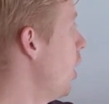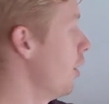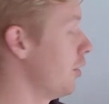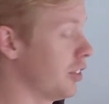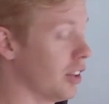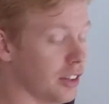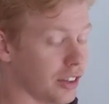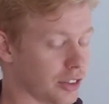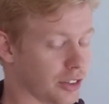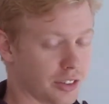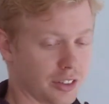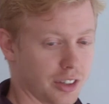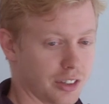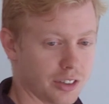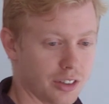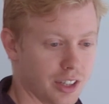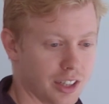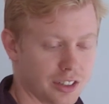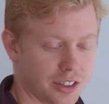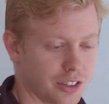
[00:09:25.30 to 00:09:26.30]
all of a sudden, this,
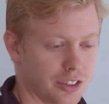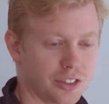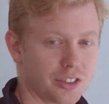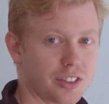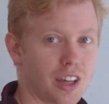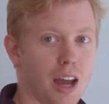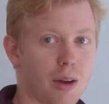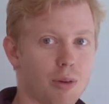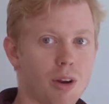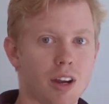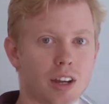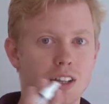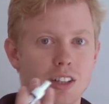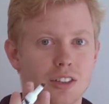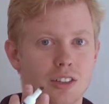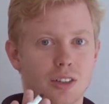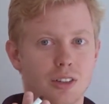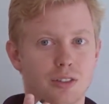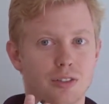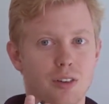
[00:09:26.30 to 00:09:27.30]
this link just skyrocketed
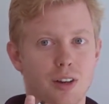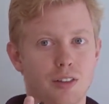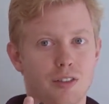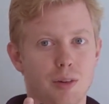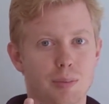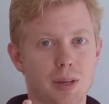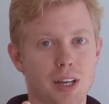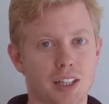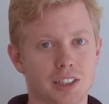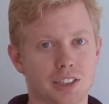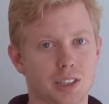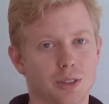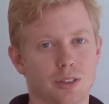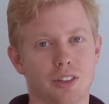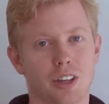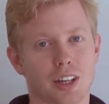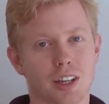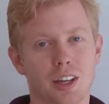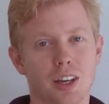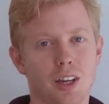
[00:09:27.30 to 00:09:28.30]
to the front of our page, and it was
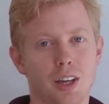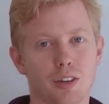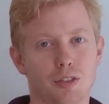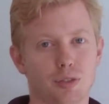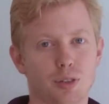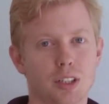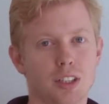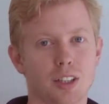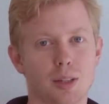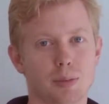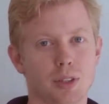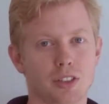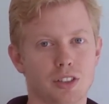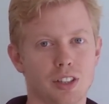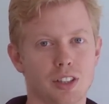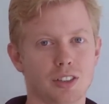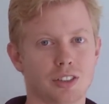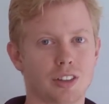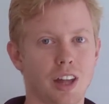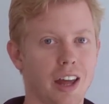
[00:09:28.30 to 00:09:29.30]
like
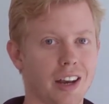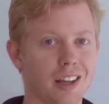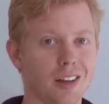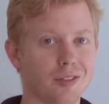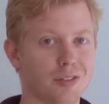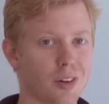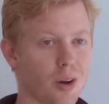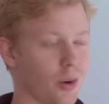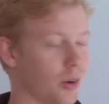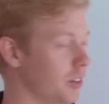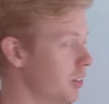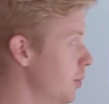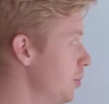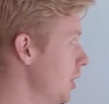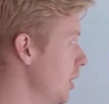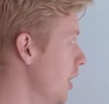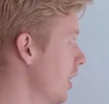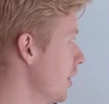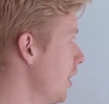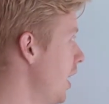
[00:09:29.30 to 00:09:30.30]
freelimousines.info or
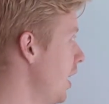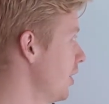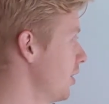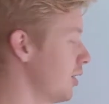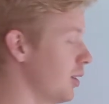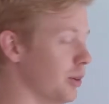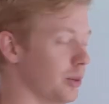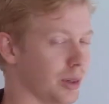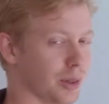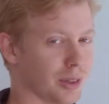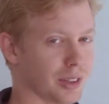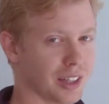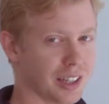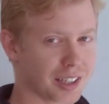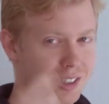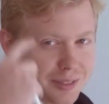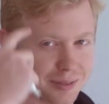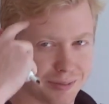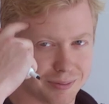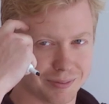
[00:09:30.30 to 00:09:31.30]
something like that. So we were
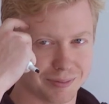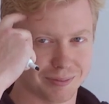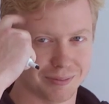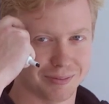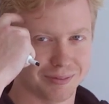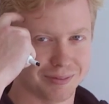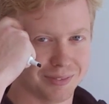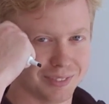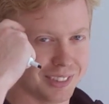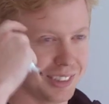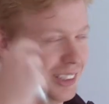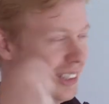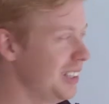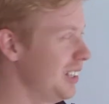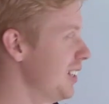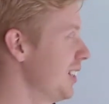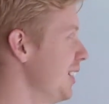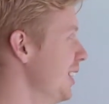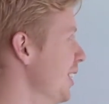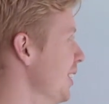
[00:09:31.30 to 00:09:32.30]
like, hmm,
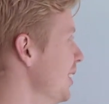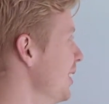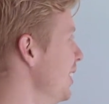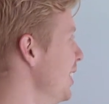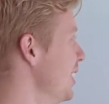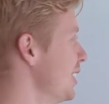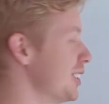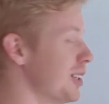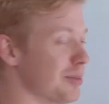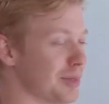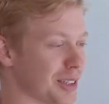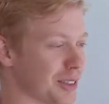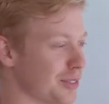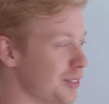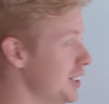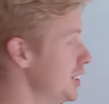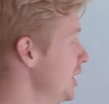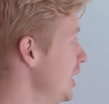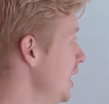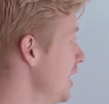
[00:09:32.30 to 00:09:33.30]
you know, something's
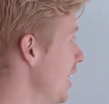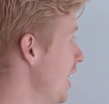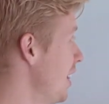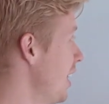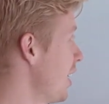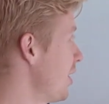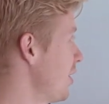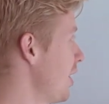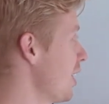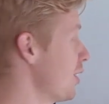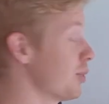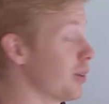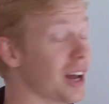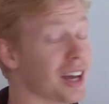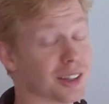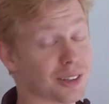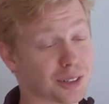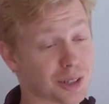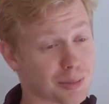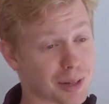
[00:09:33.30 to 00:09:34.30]
fishy. And that, that's when
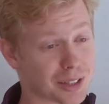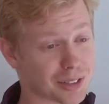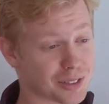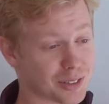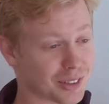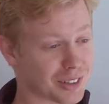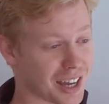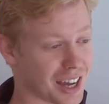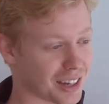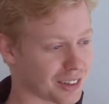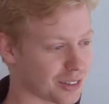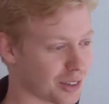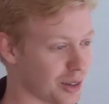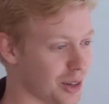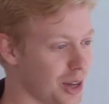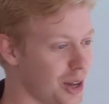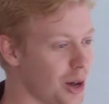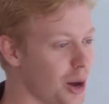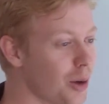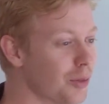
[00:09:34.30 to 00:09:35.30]
I learned about this attack. So
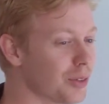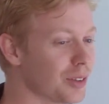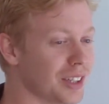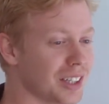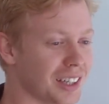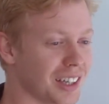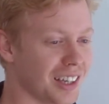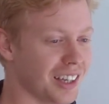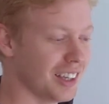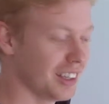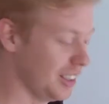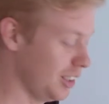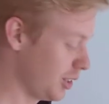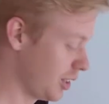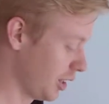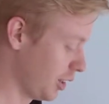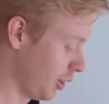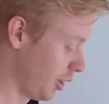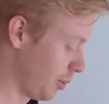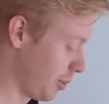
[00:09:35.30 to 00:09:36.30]
hopefully you
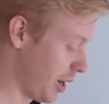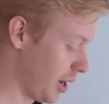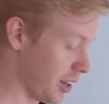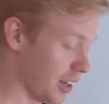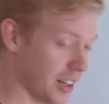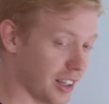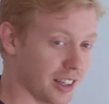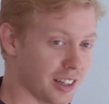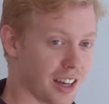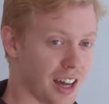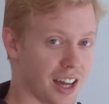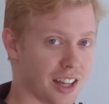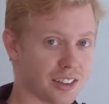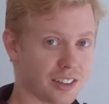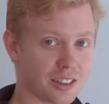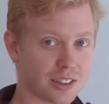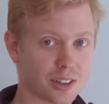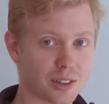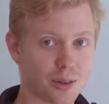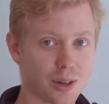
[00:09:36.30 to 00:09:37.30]
can learn about it in not
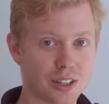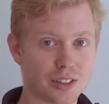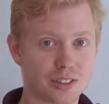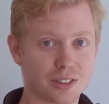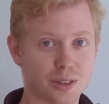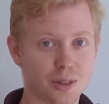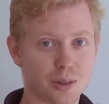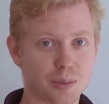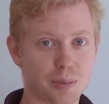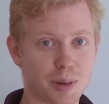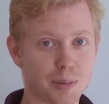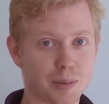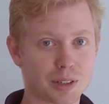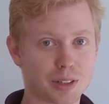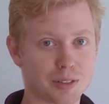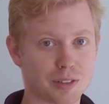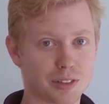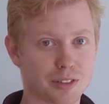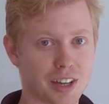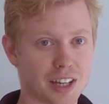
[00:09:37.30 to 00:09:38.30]
quite so
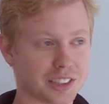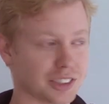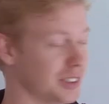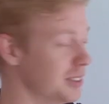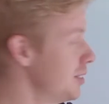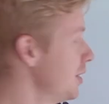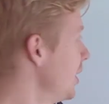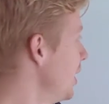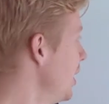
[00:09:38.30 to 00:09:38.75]
public of a fashion.